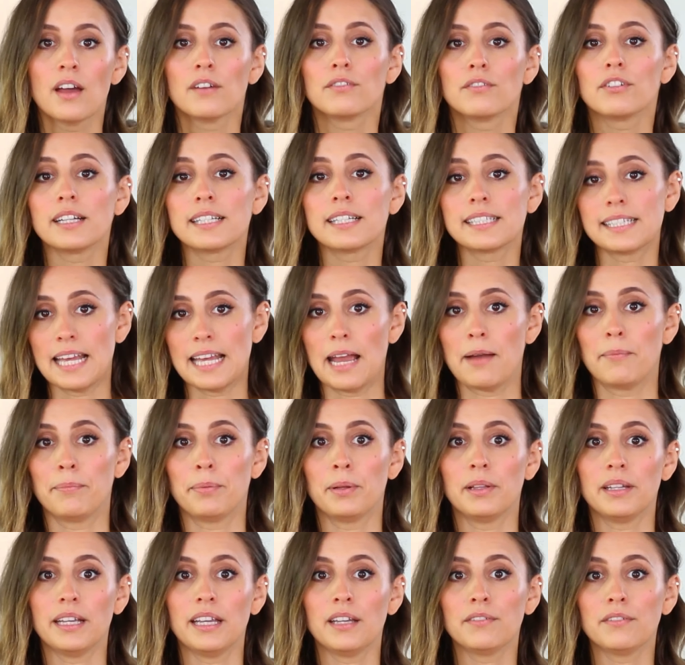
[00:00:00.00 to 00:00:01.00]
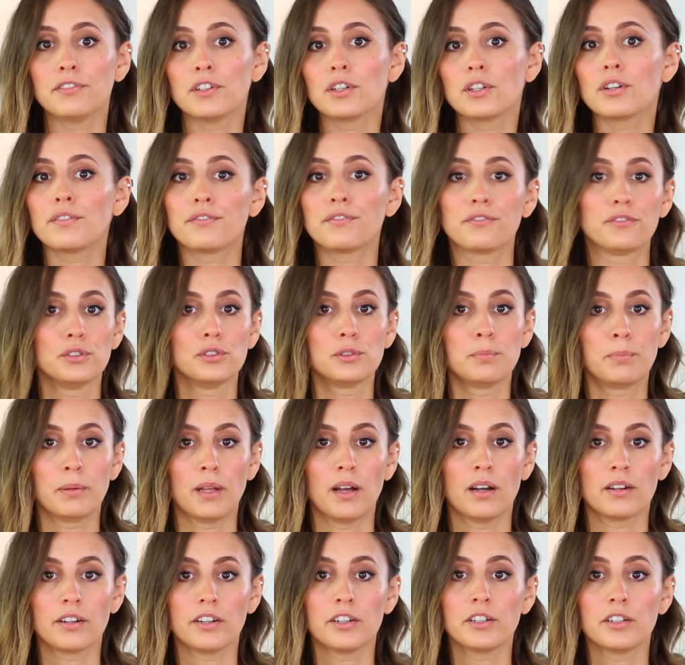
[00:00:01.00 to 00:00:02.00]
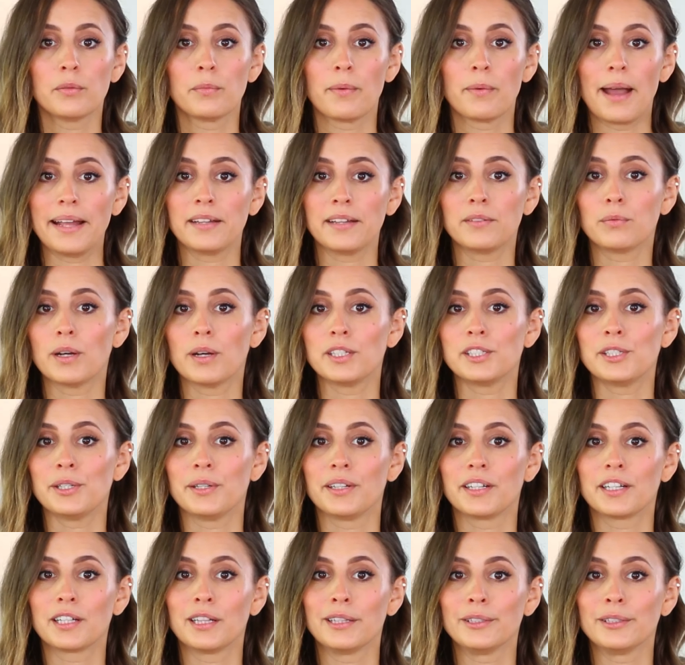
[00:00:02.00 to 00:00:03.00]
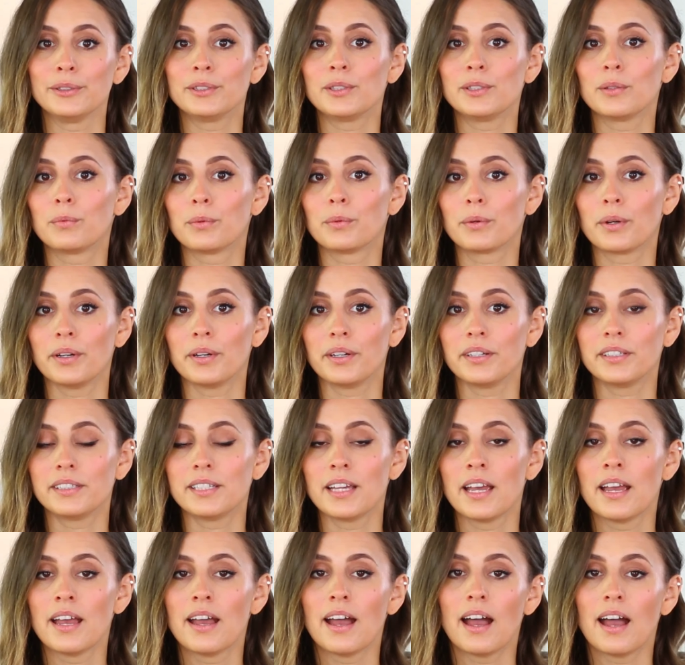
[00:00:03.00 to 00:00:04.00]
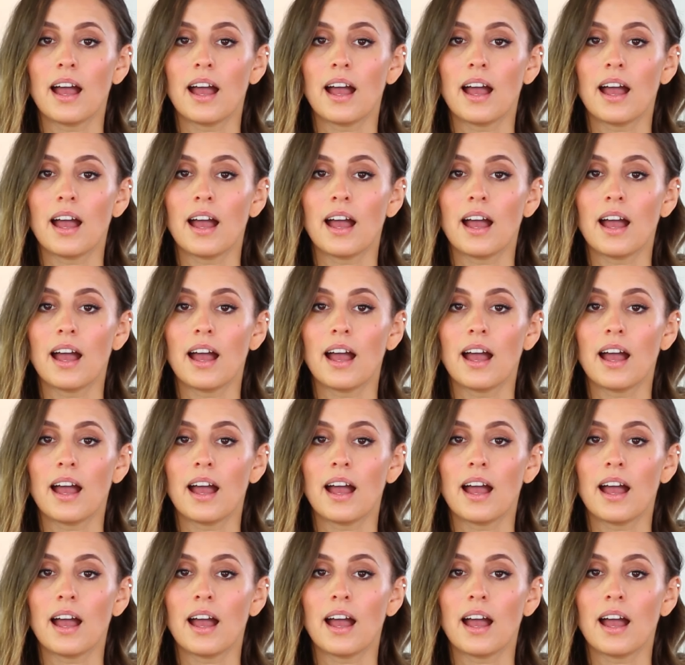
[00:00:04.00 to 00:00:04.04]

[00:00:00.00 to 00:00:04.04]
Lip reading: For example, if you're a food blogger, you might want to include the word